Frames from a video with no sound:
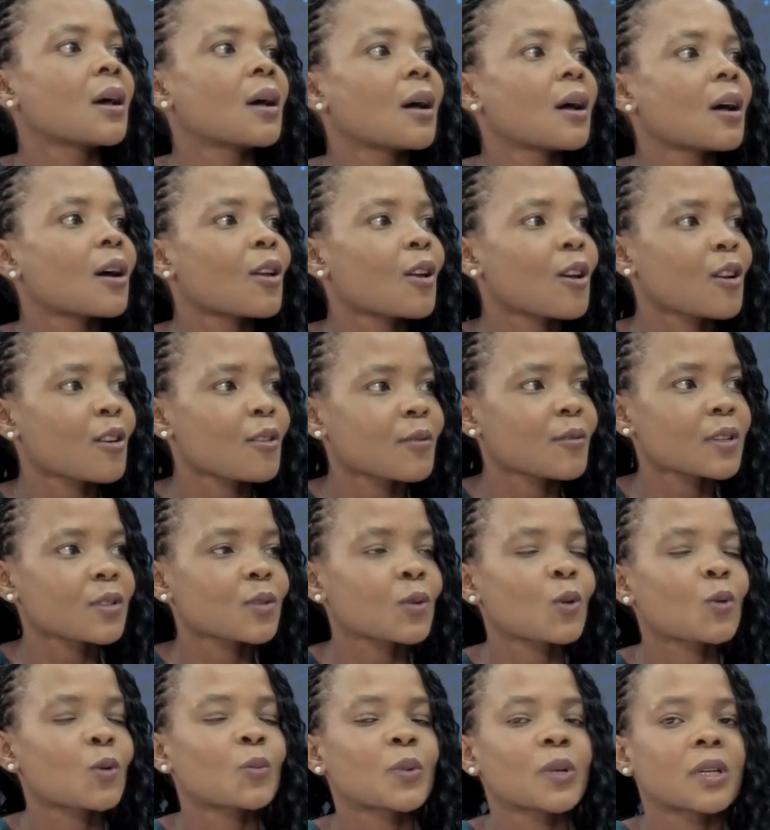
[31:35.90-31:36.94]
A lot of us
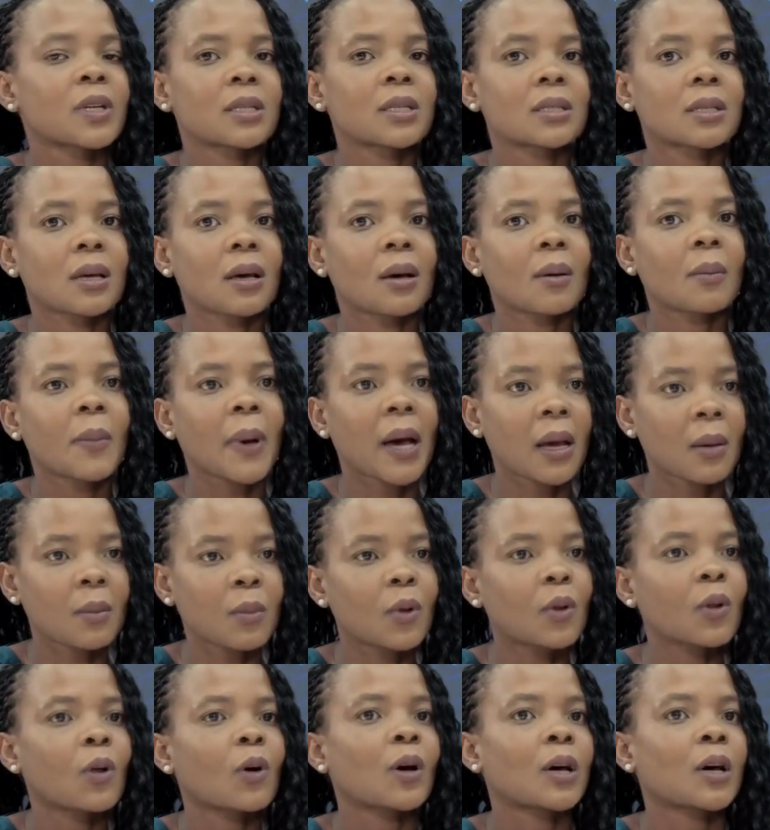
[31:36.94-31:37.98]
opened a
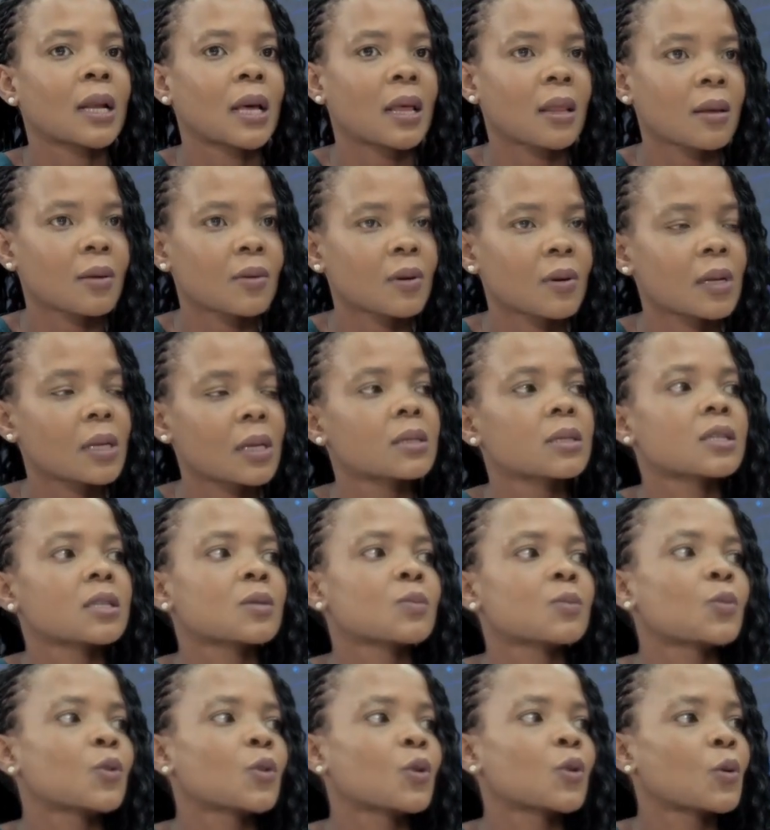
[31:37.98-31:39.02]
Bible or another religious
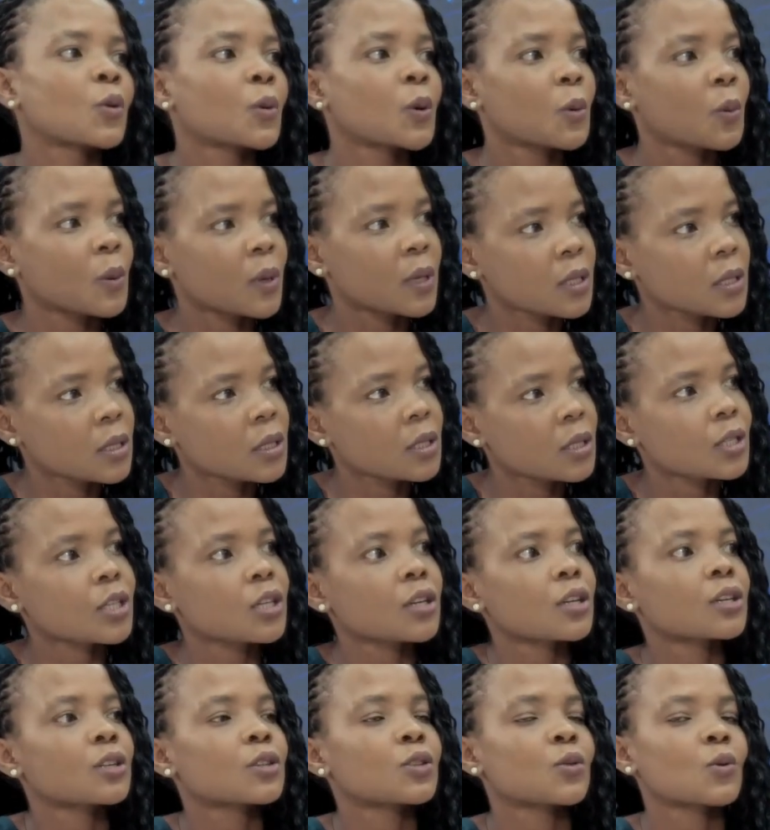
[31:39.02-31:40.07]
book, or we went to
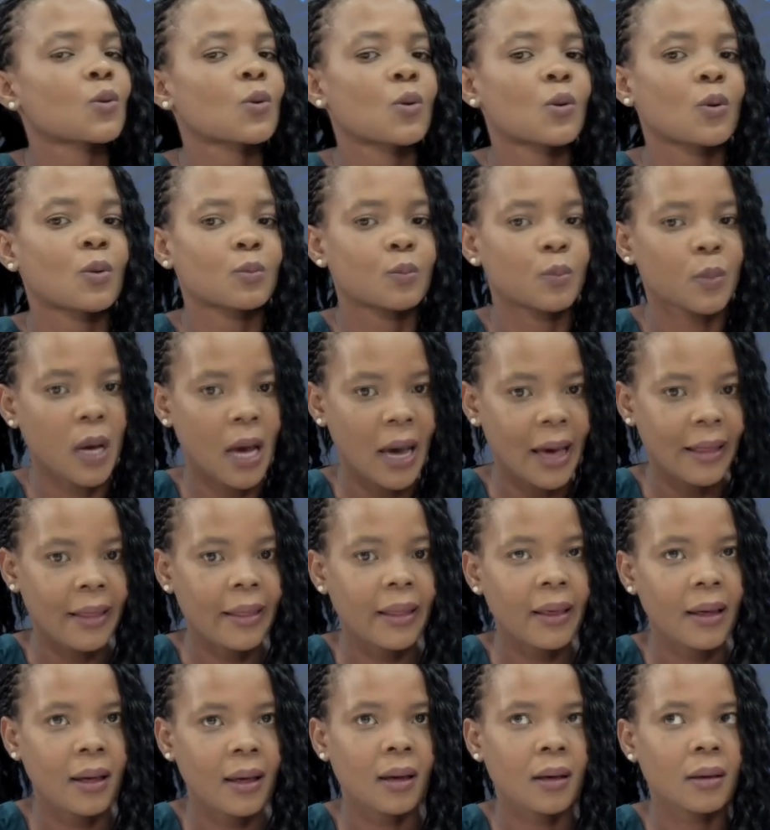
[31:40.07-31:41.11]
church or
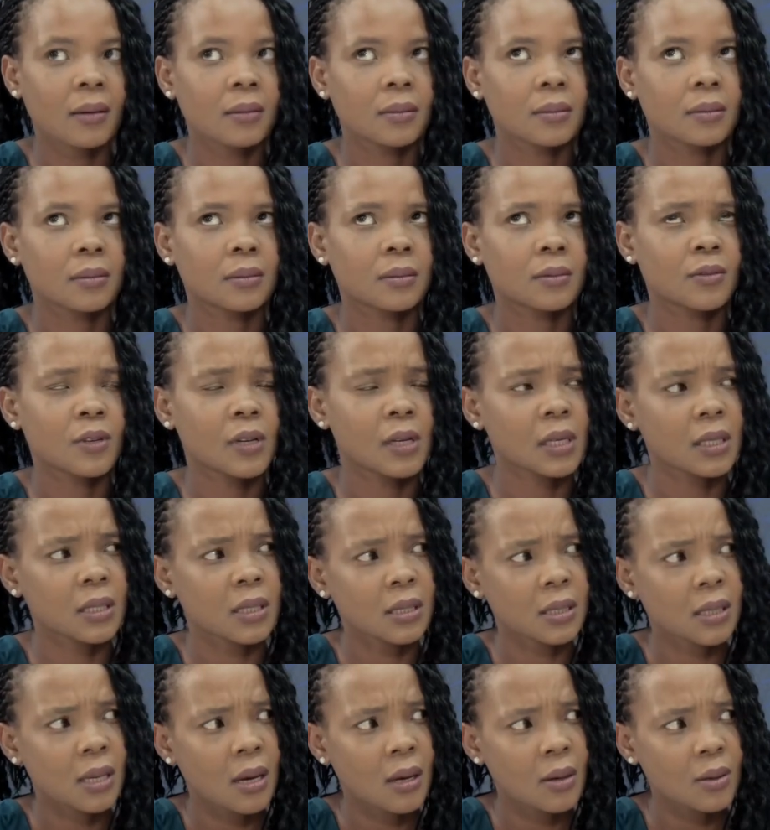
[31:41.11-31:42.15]
other
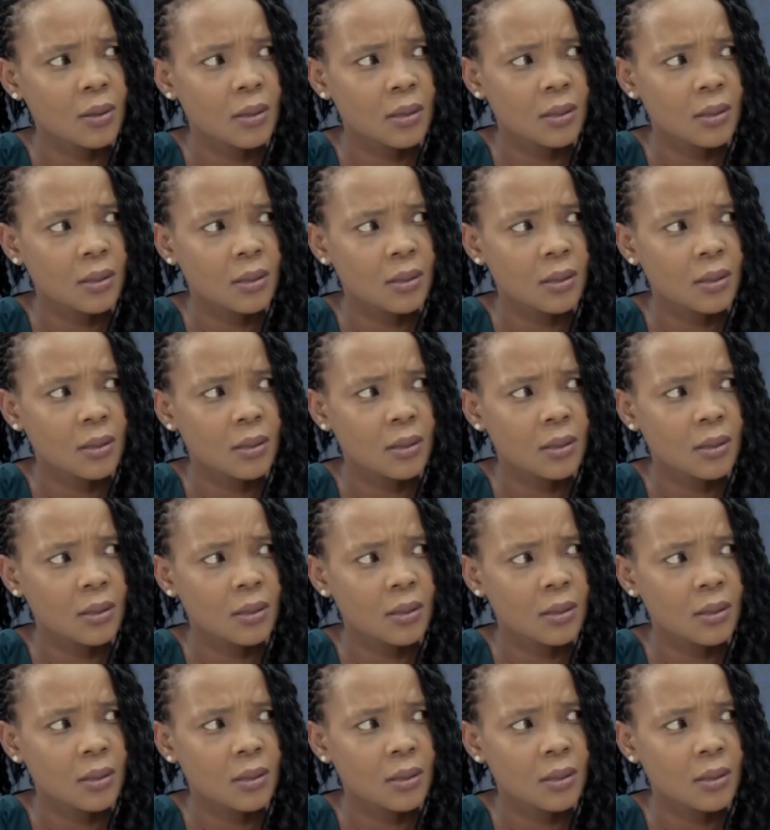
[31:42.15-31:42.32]
religious house.